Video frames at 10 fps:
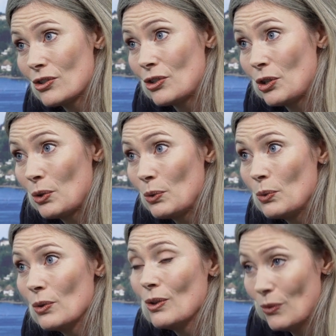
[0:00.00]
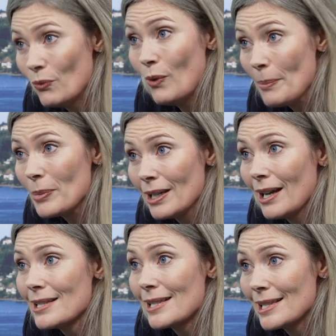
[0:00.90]
to
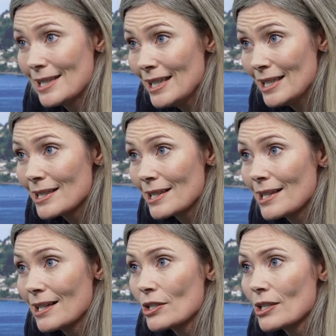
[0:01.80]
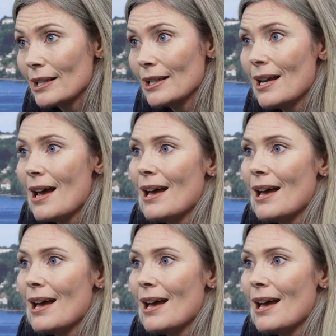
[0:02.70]
weaponize disease, essentially,